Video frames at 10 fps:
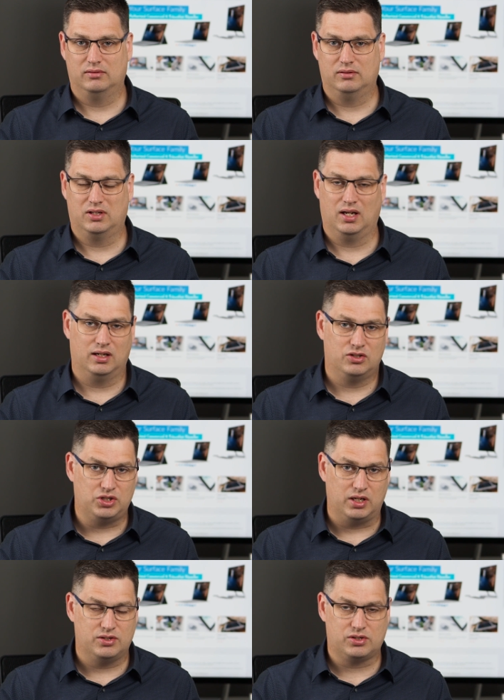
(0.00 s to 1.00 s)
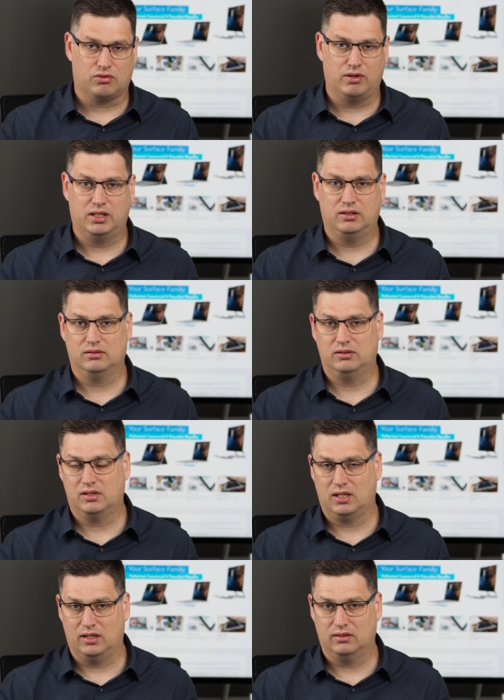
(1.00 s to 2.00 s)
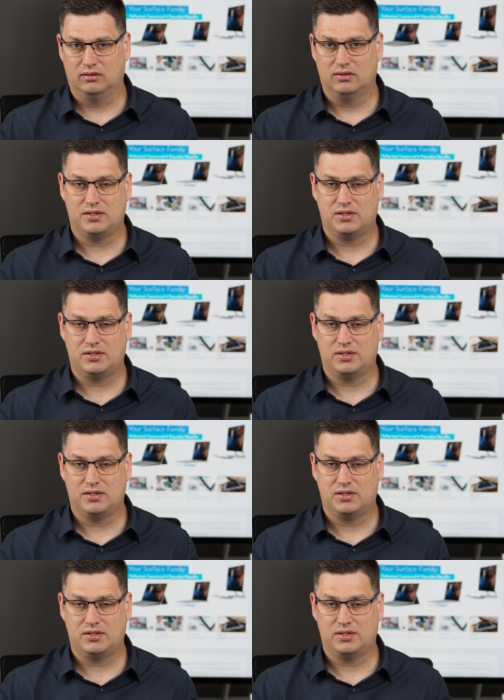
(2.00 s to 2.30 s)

You can't share your screen, you can't